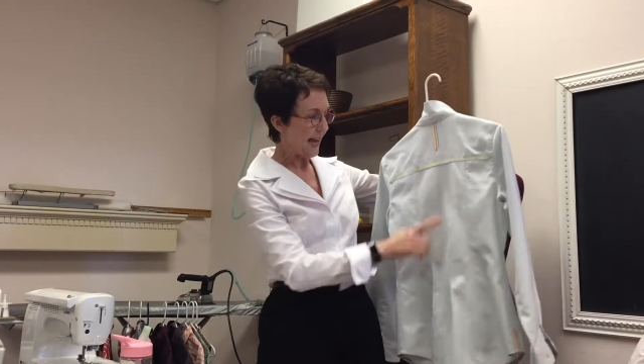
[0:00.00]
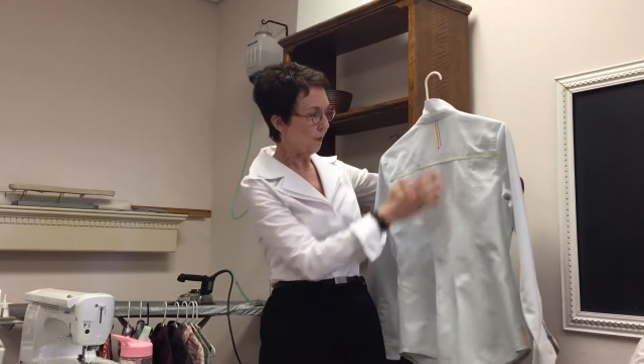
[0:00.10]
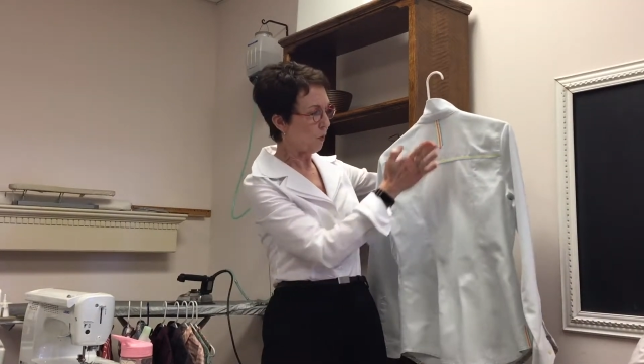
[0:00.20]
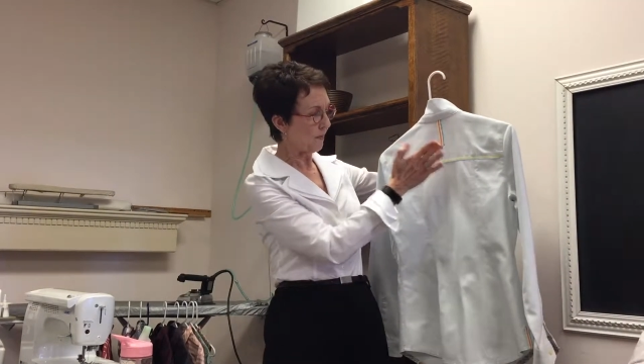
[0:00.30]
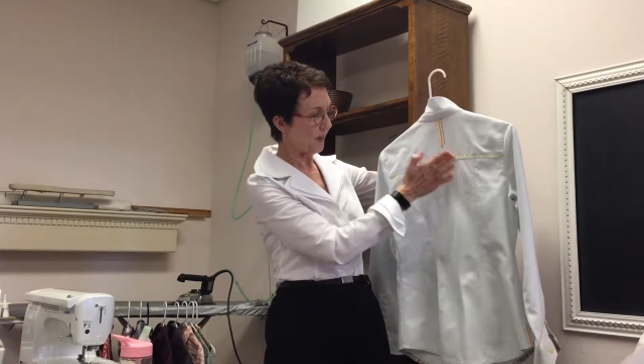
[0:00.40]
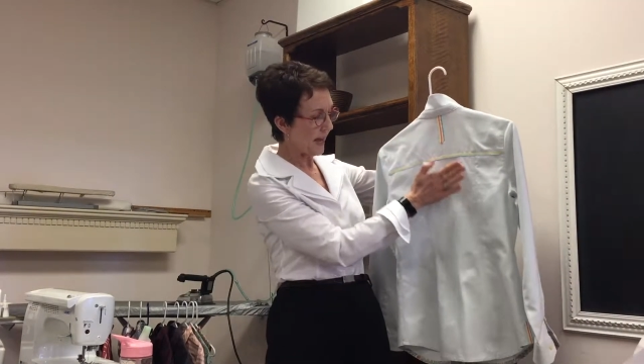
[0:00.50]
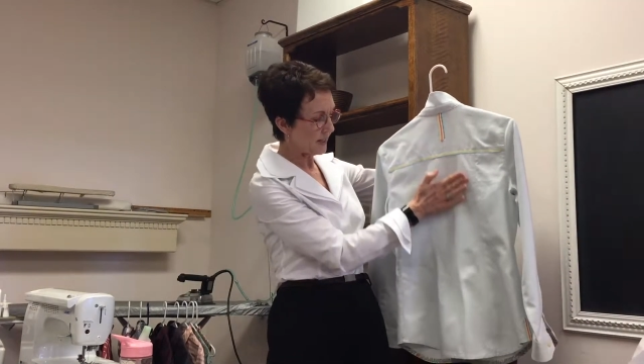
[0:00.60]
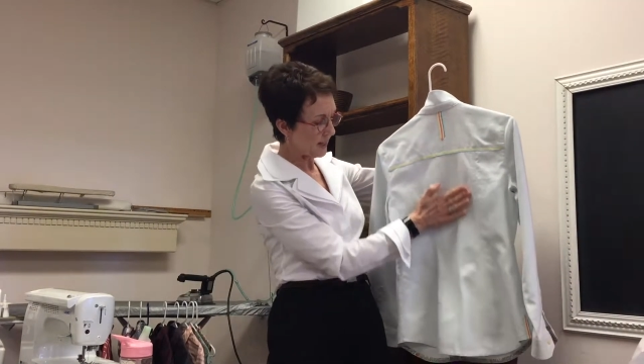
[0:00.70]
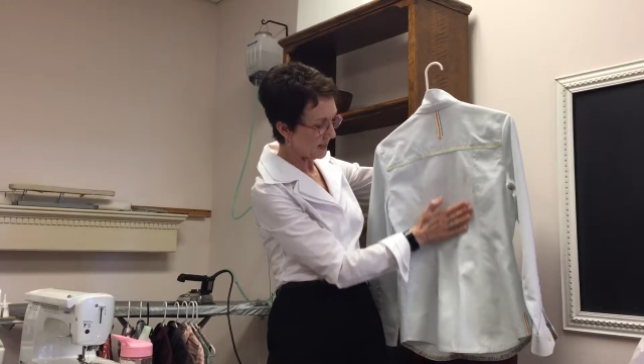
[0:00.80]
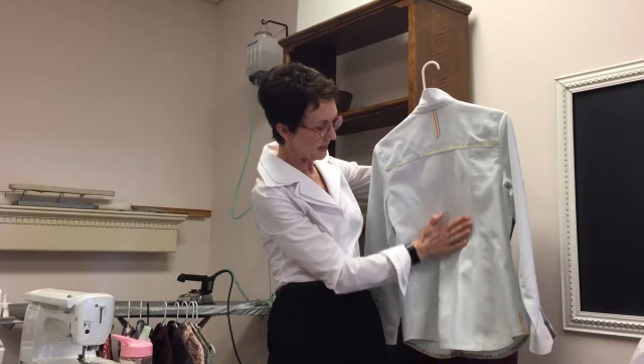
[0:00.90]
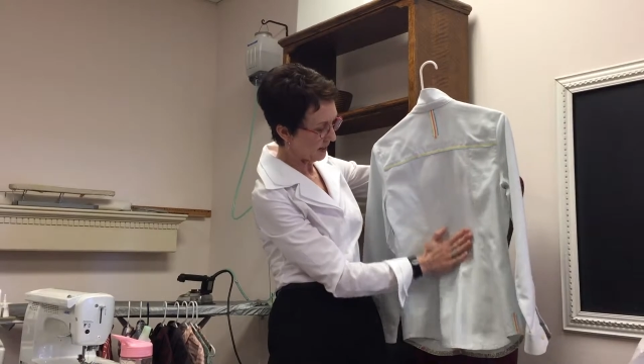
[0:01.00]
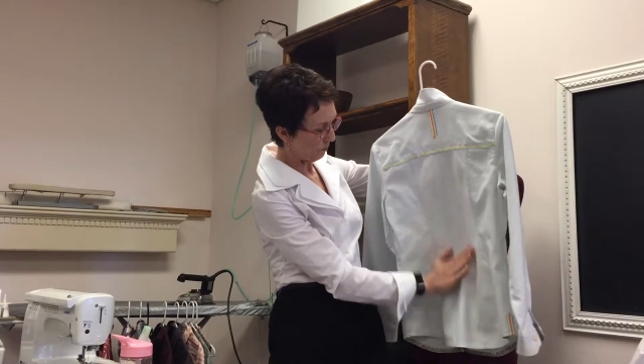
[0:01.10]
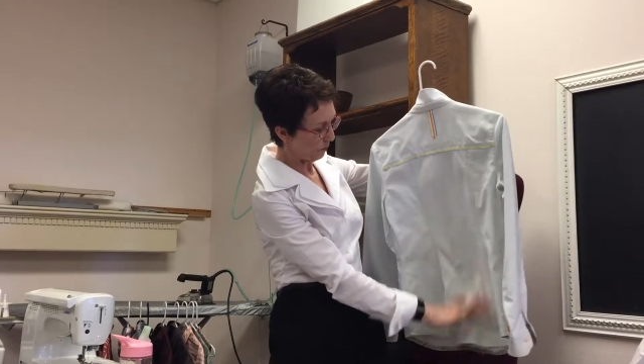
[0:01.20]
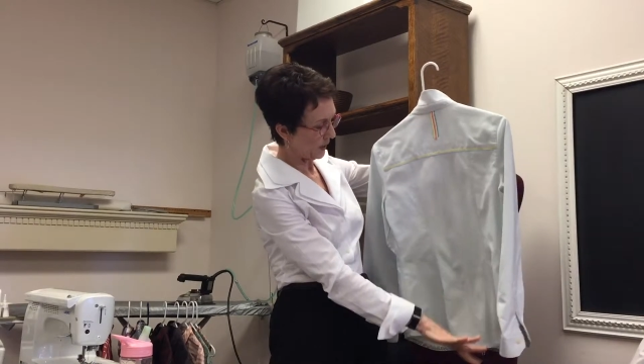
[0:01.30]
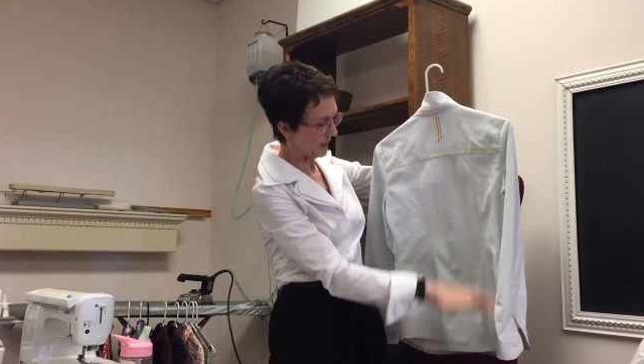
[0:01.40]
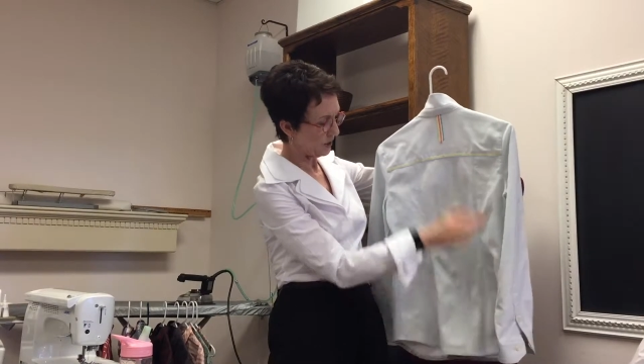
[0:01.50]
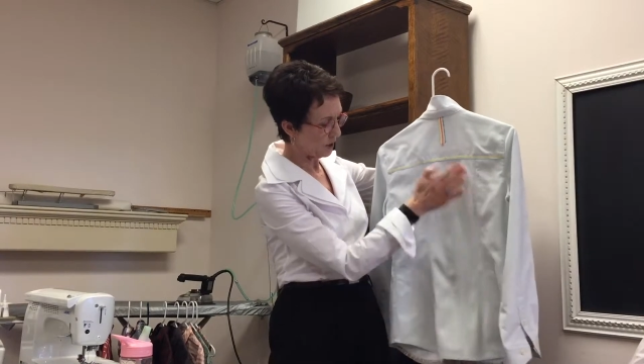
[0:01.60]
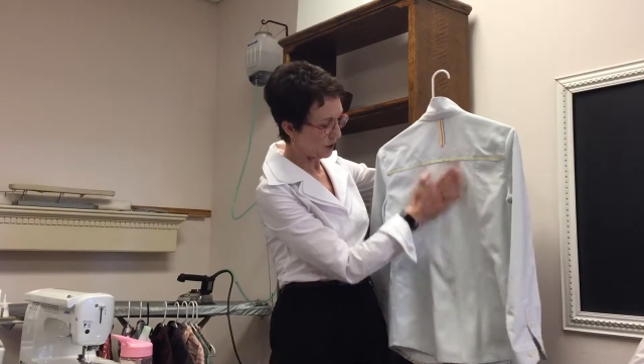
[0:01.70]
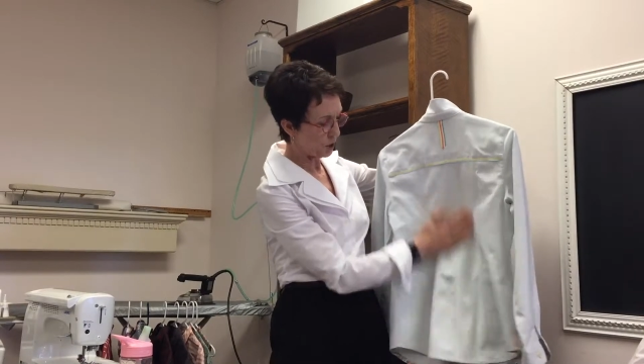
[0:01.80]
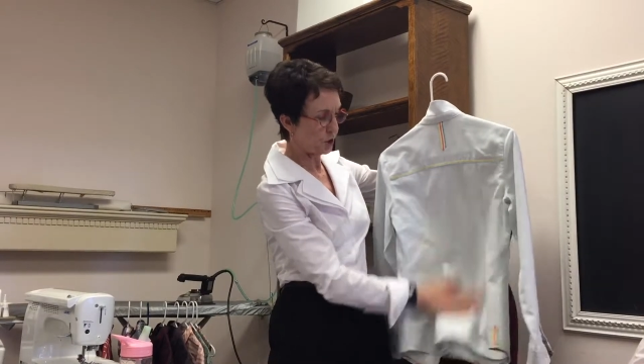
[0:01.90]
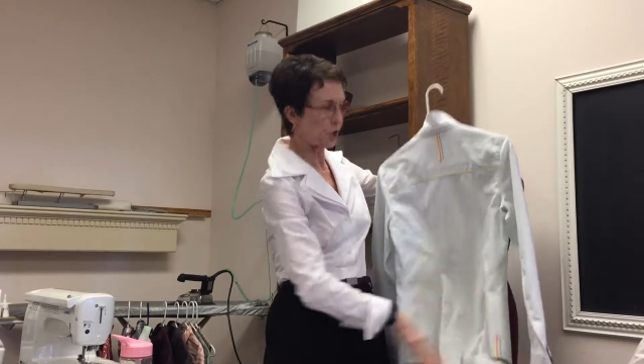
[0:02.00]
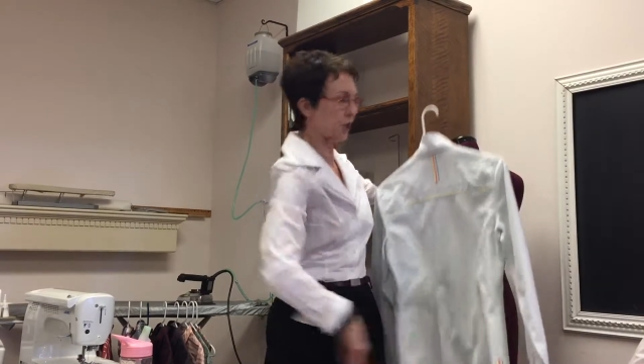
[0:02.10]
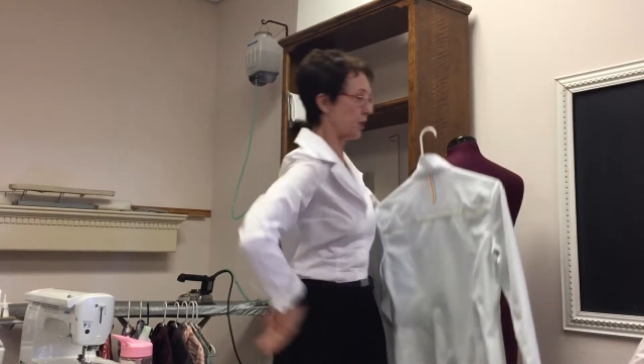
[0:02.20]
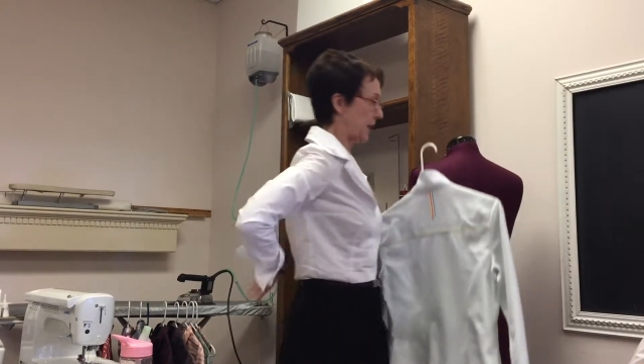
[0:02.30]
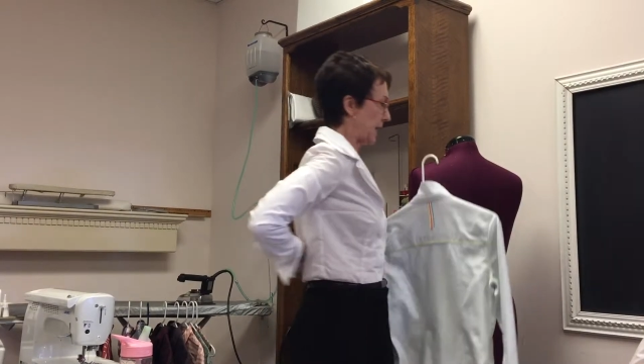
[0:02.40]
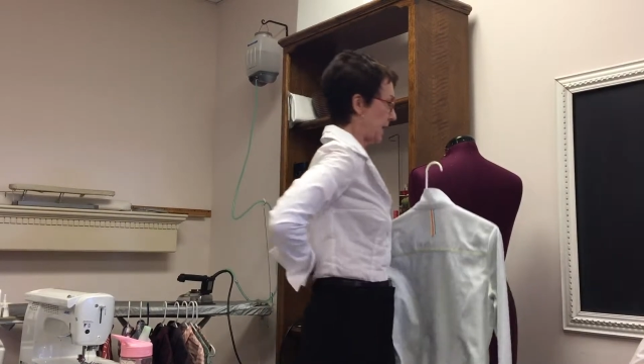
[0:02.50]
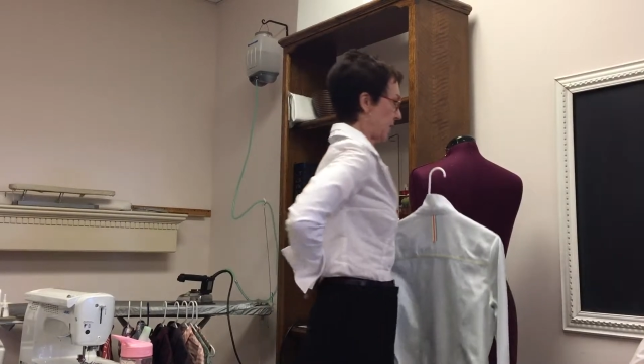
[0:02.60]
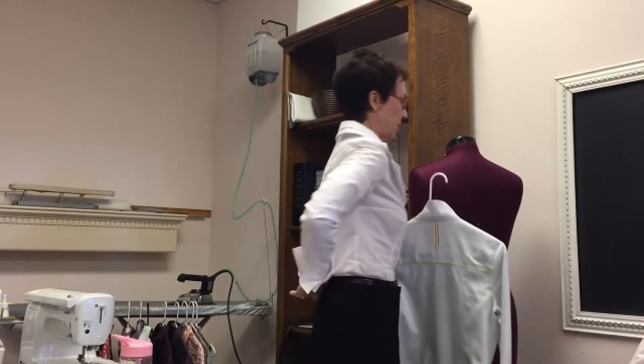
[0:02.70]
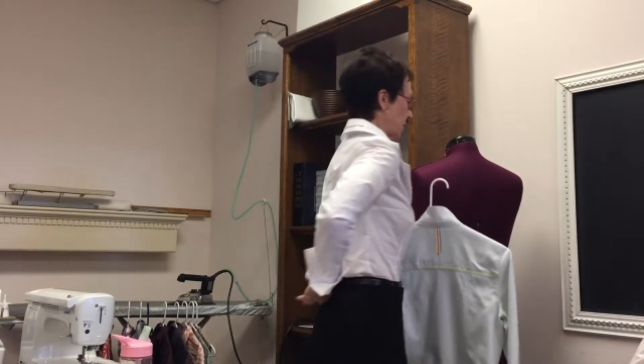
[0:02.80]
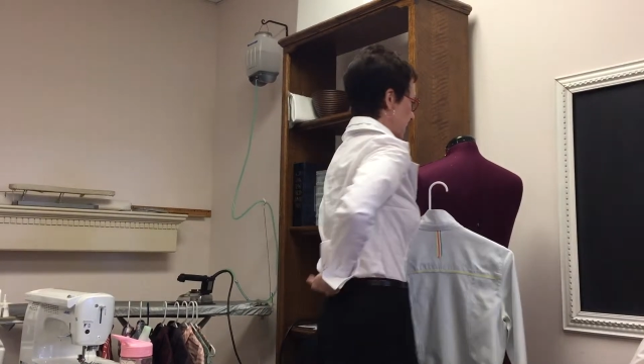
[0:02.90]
And what that does is it brings the shirt in. You